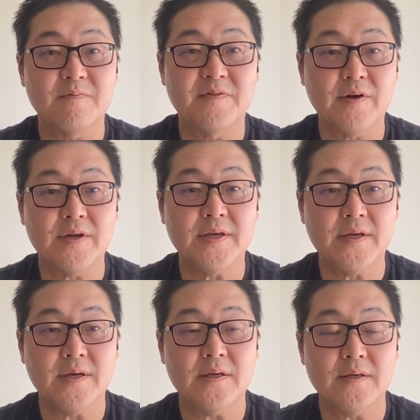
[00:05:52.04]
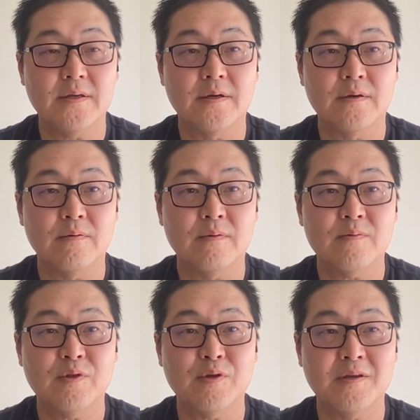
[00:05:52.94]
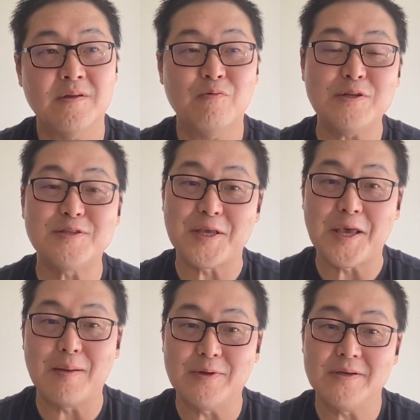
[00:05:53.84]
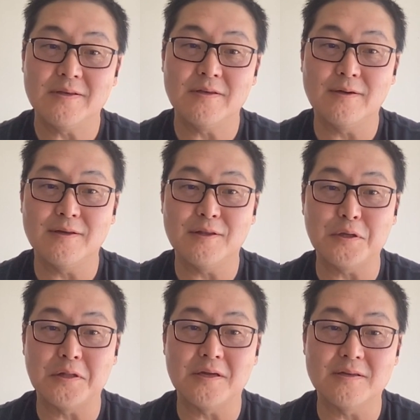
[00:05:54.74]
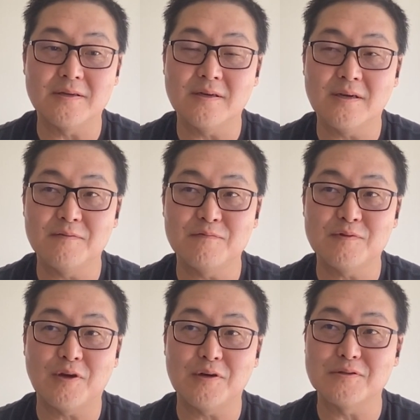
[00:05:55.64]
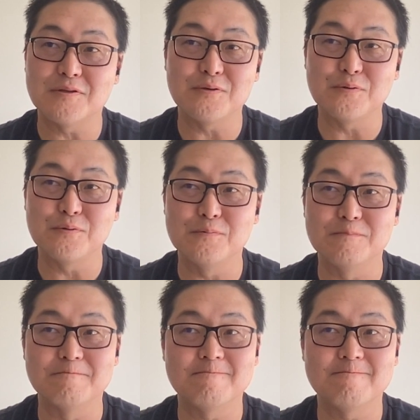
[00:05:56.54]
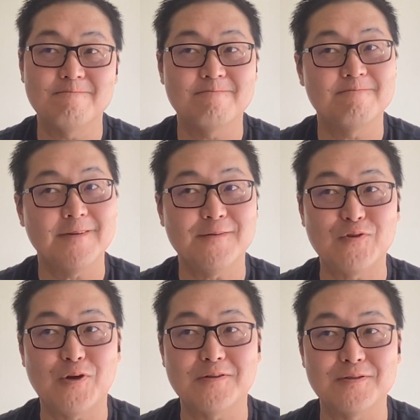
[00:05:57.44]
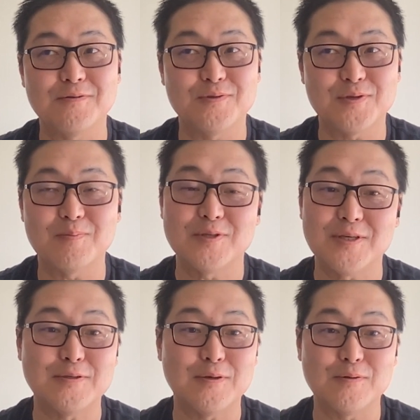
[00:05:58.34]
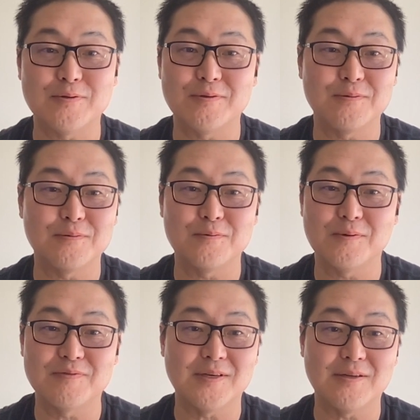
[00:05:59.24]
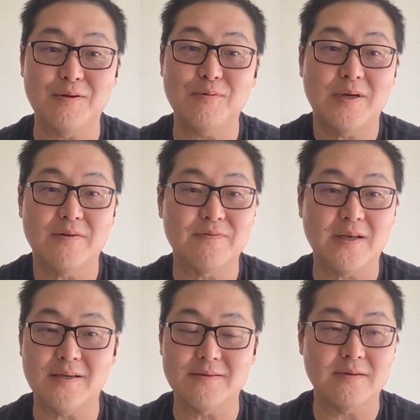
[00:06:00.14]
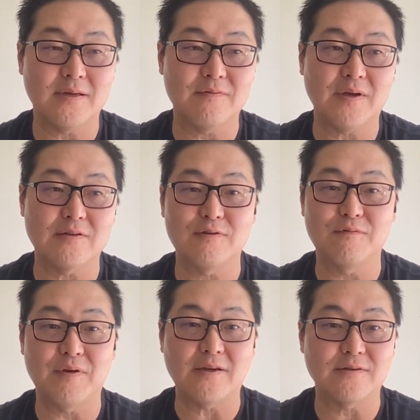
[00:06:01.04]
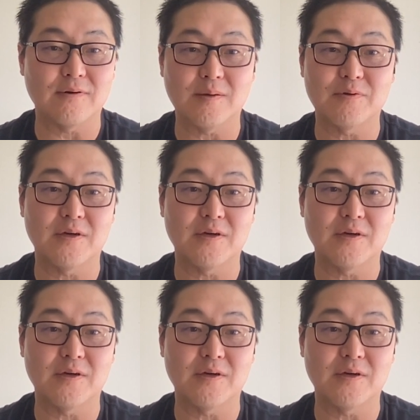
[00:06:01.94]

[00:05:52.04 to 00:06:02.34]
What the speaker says: very, it runs the gamut. I think a lot. I've talked to some CISOs who have said, "Oh, well, I've got two-factor, I'm